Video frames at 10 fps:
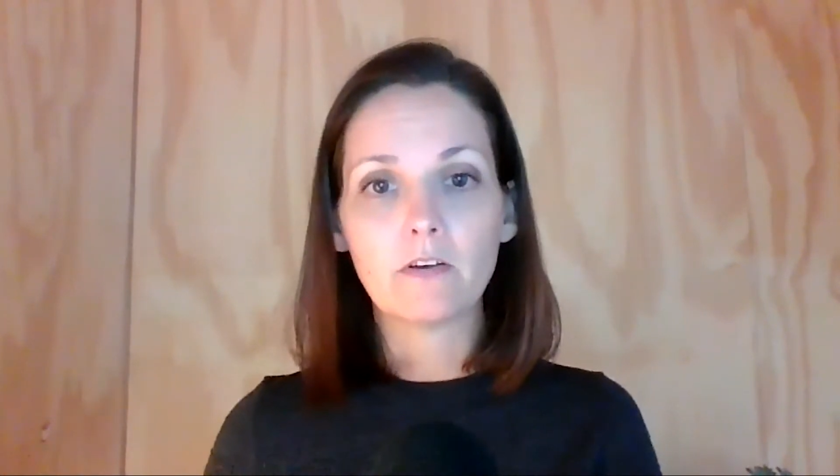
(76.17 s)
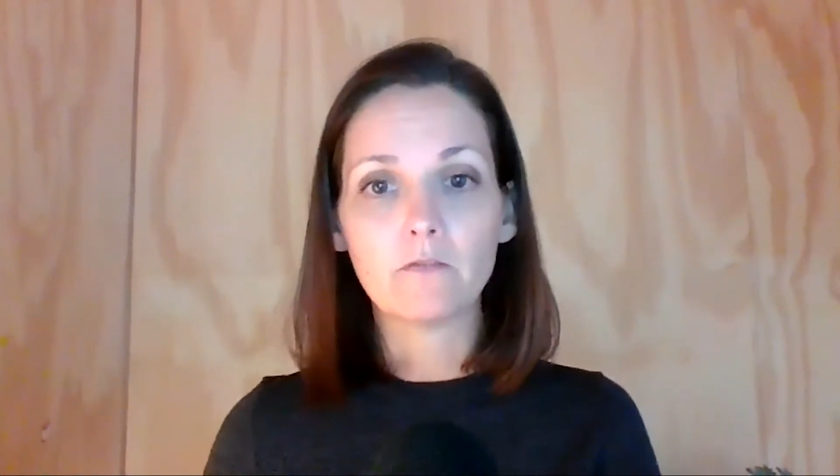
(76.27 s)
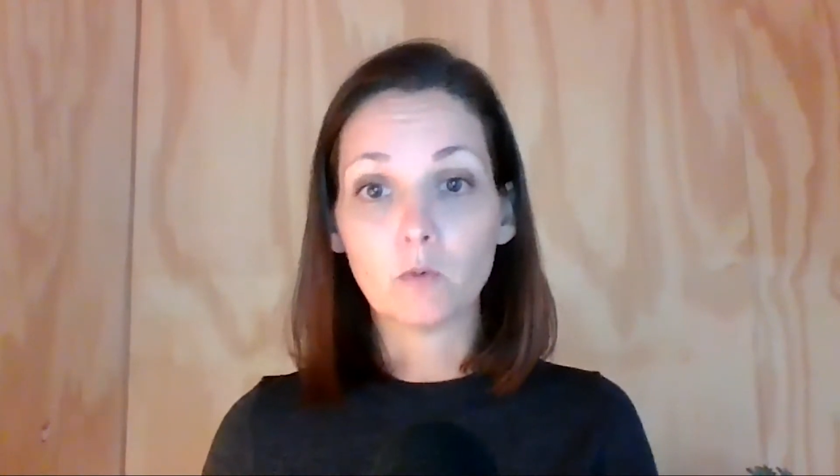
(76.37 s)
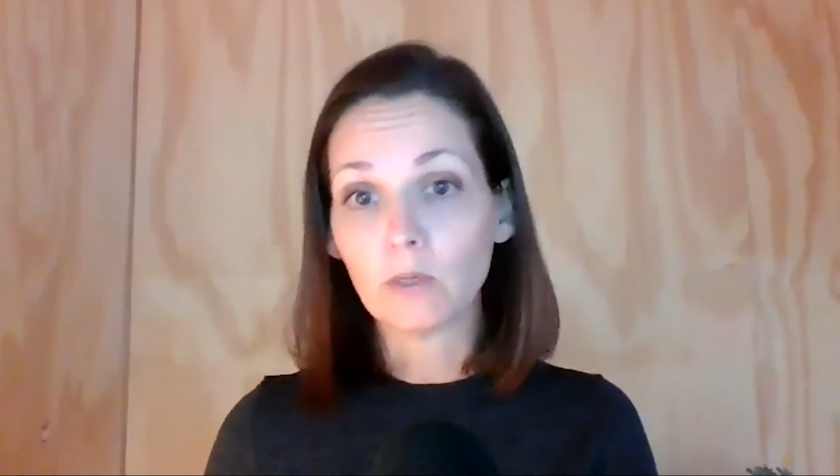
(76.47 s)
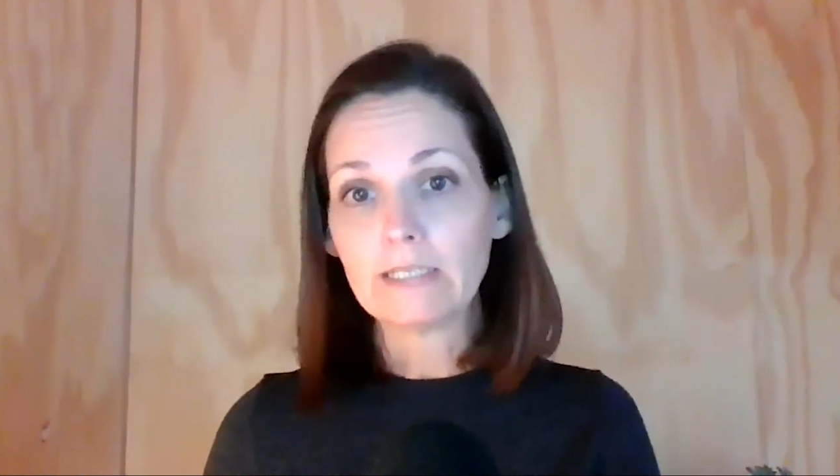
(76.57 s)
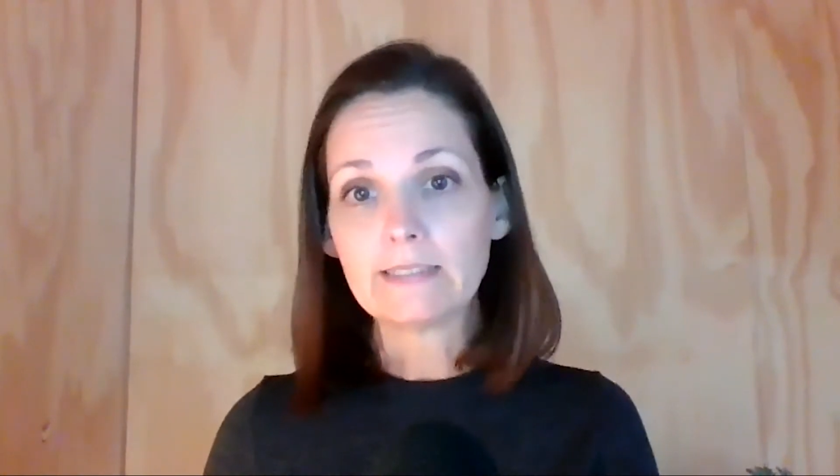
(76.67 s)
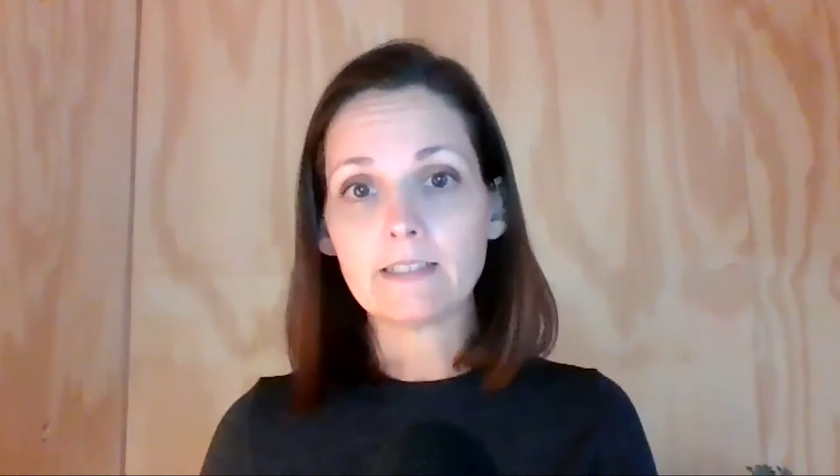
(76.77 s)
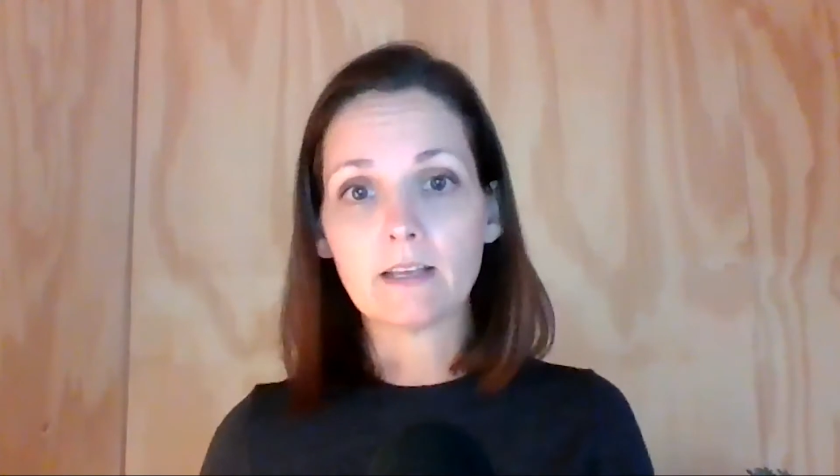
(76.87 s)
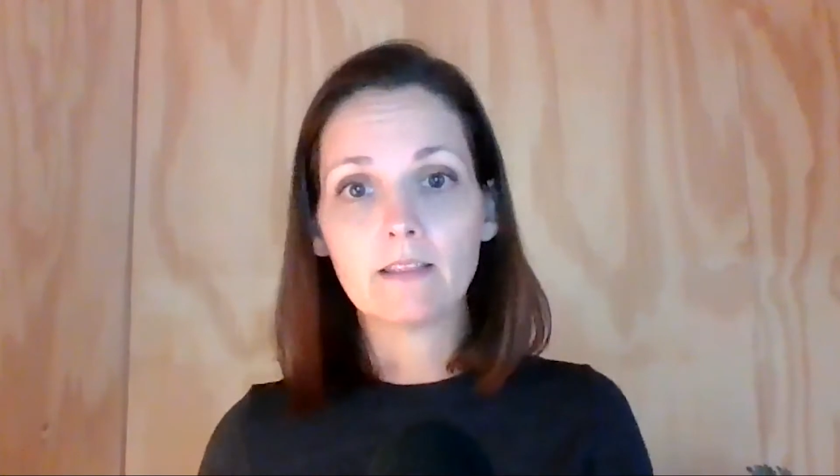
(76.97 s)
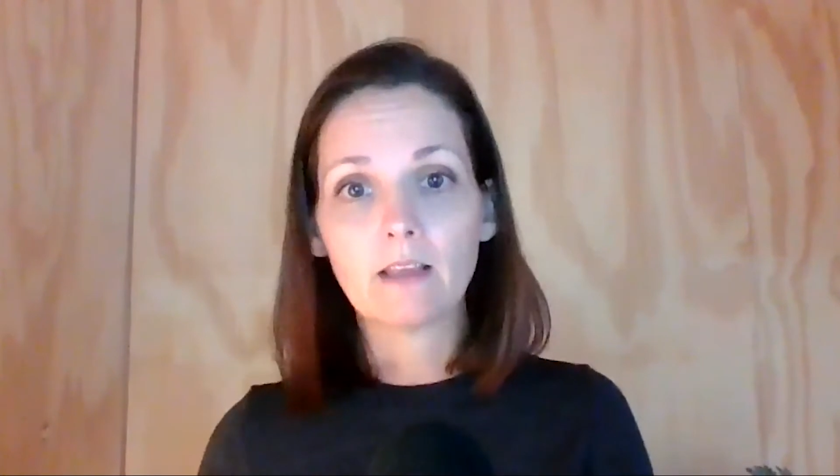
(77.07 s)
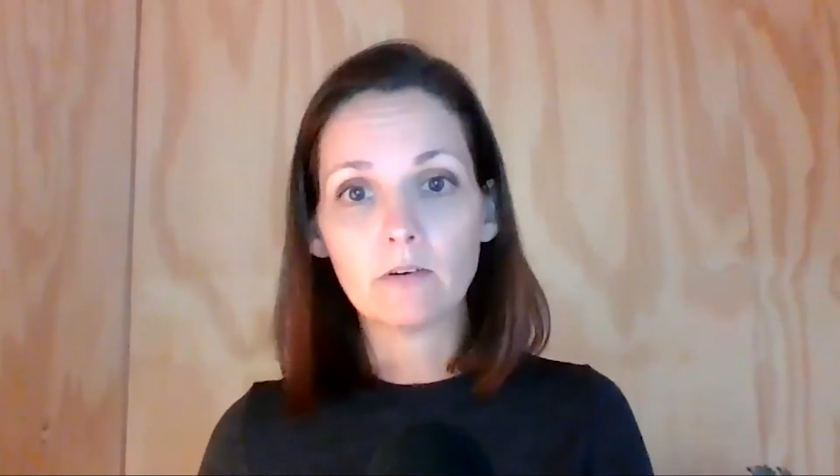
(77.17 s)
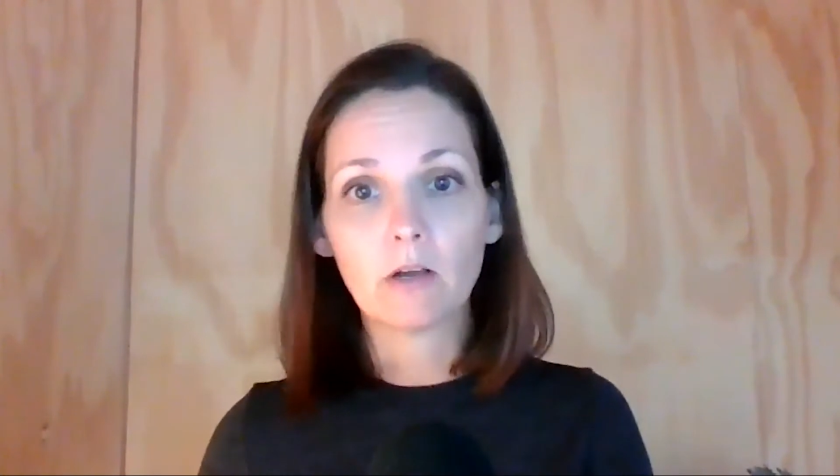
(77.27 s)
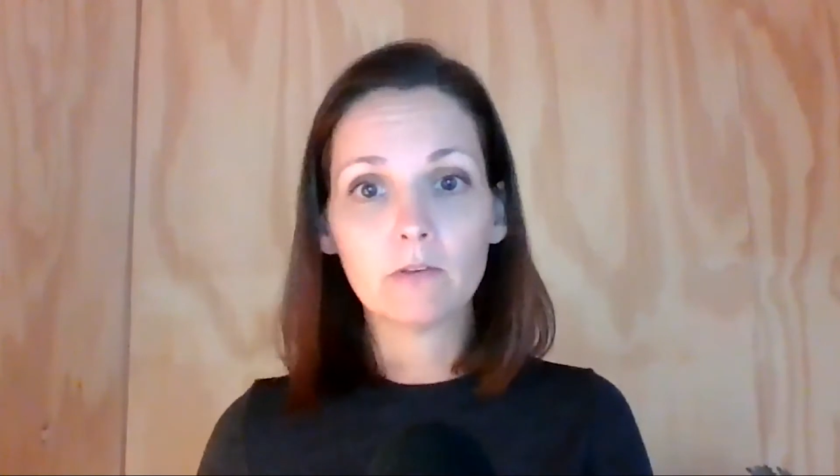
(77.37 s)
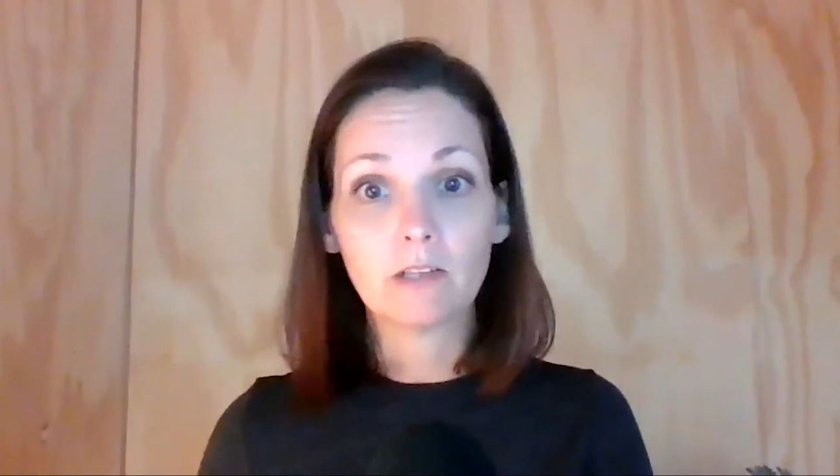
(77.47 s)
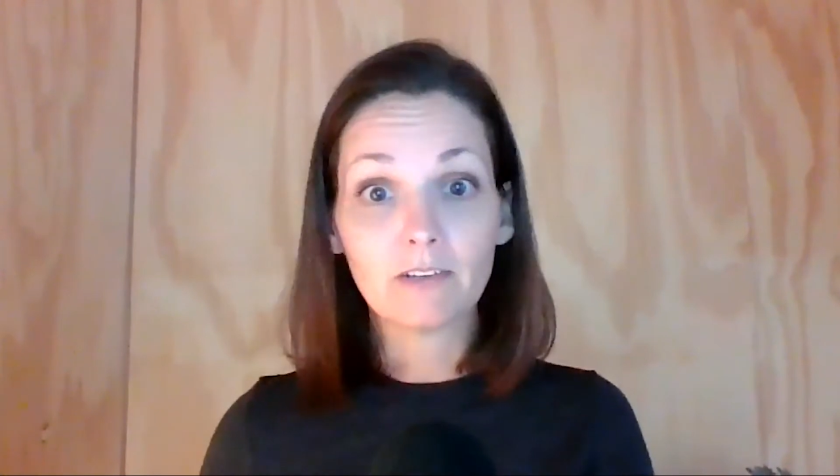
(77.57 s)
voice in their
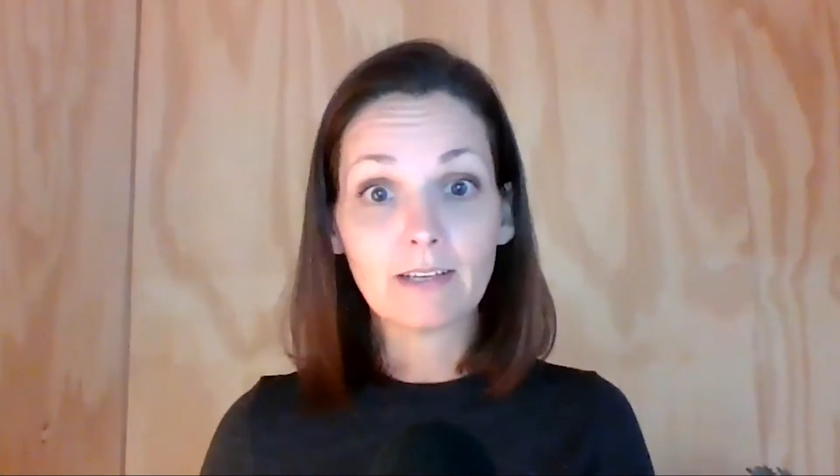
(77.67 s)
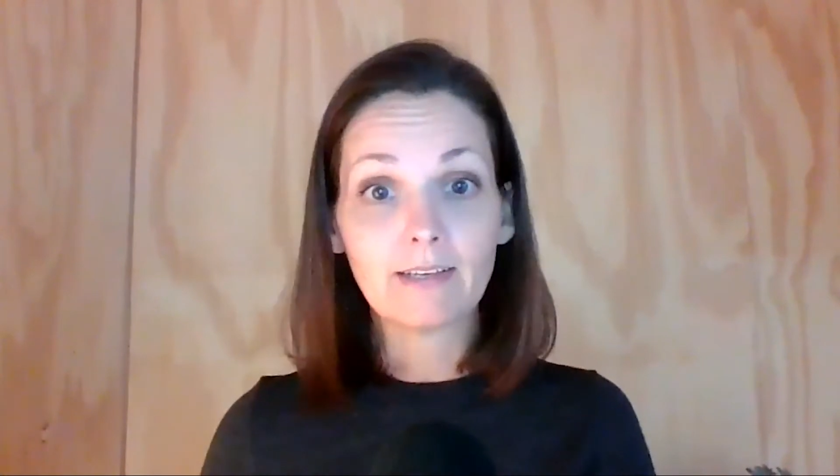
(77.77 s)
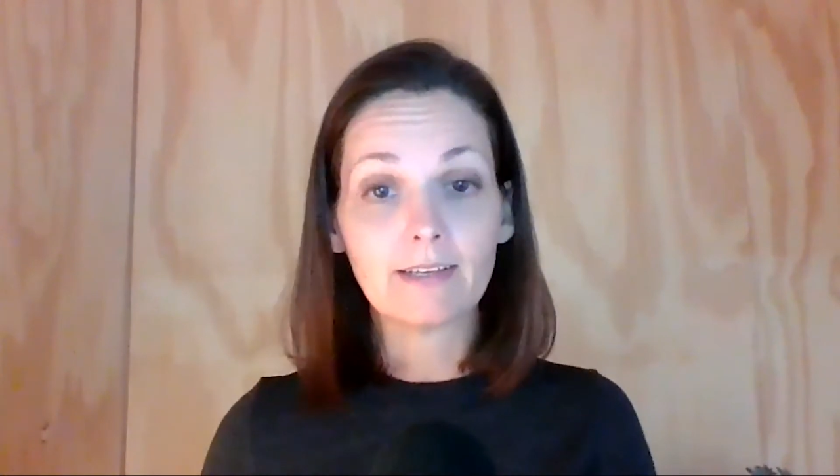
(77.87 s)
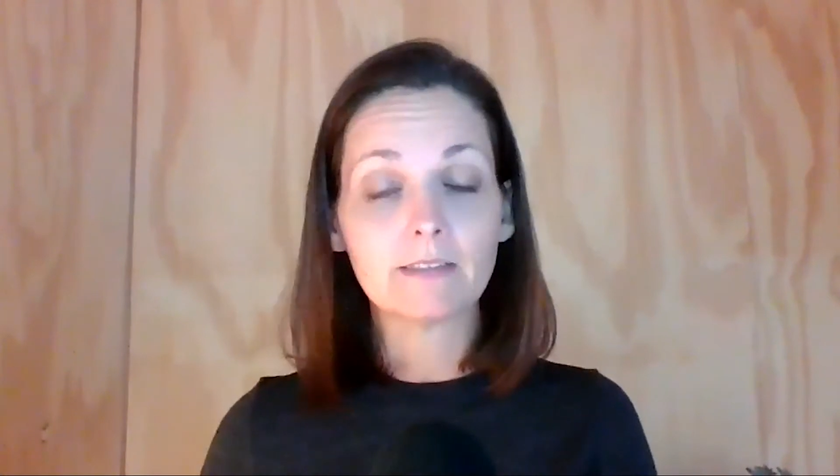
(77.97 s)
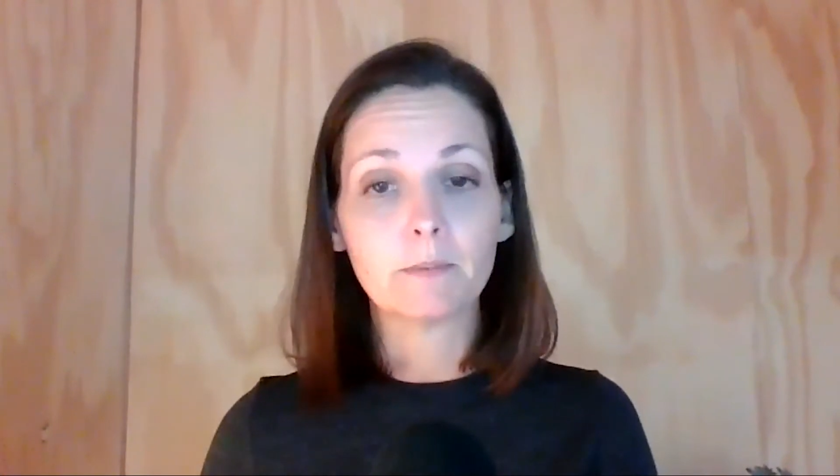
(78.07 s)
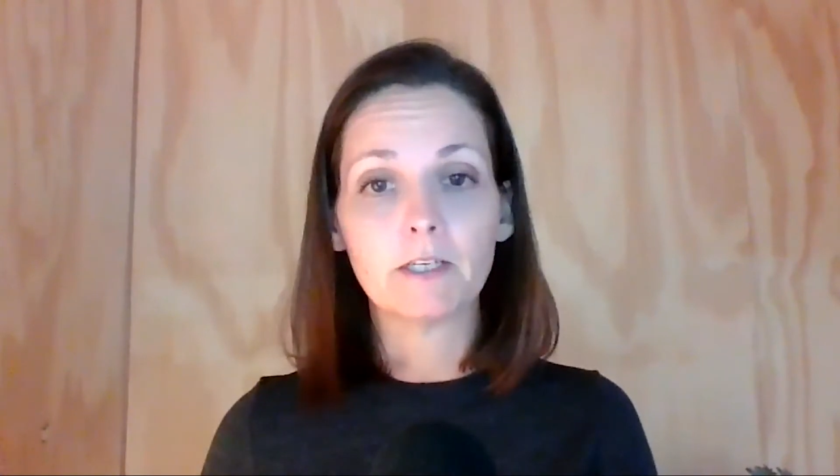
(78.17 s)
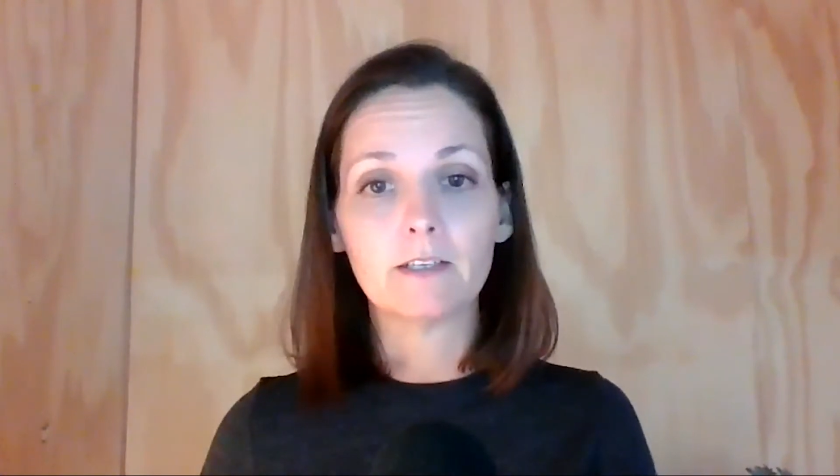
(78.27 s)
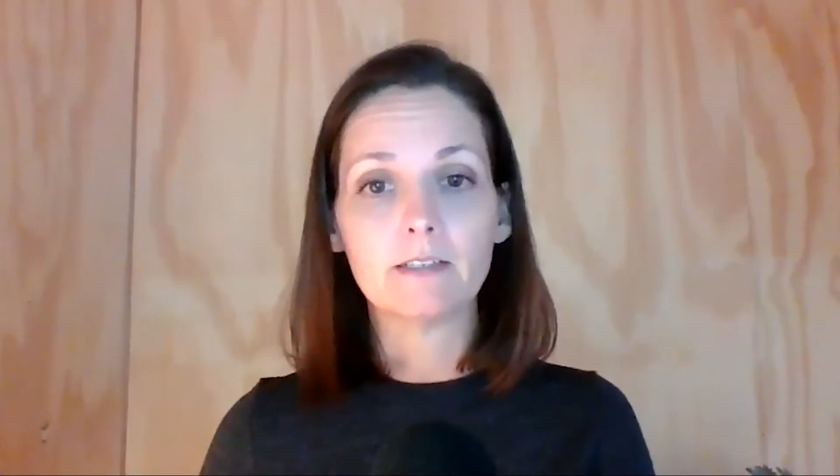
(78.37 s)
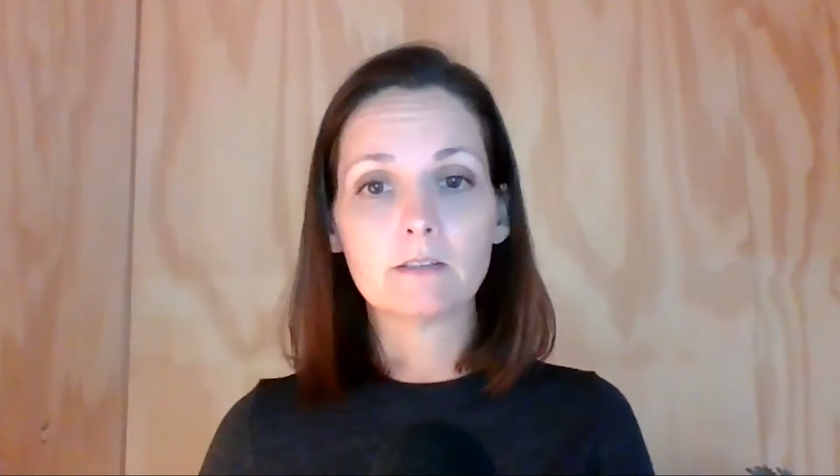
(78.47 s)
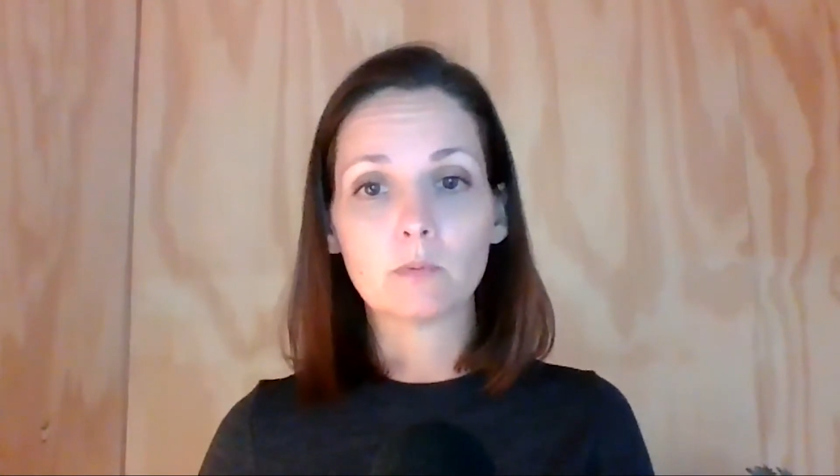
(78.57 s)
own learning experience,